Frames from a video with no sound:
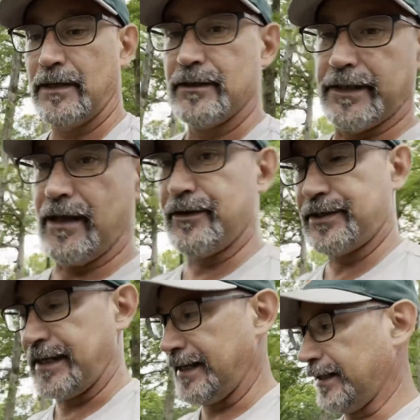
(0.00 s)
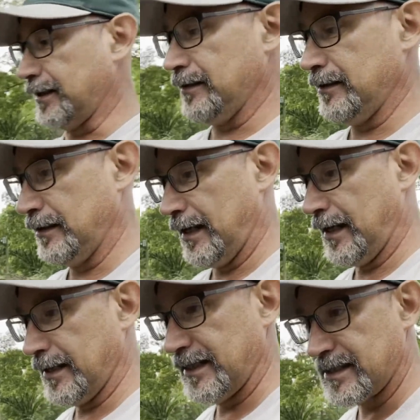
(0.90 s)
The other thing,
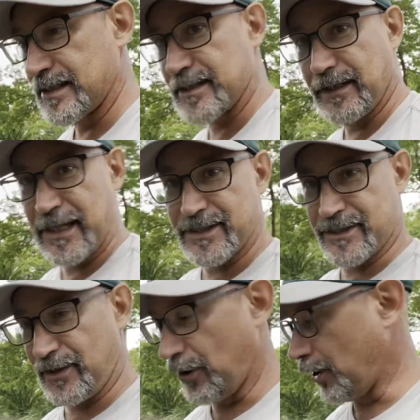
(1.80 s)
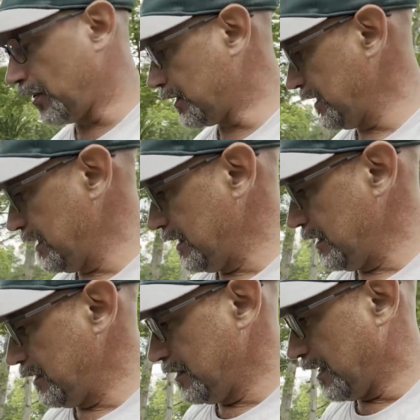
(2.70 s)
and this is a lessons learned,
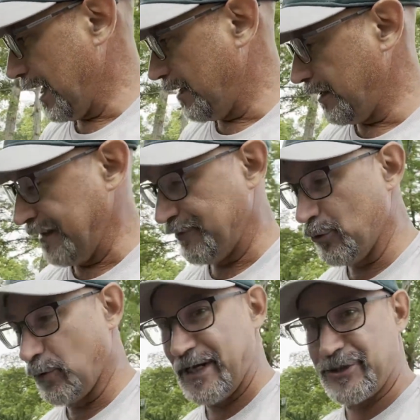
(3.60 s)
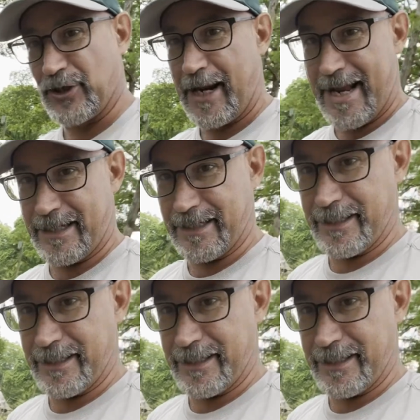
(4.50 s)
if you reach your hand in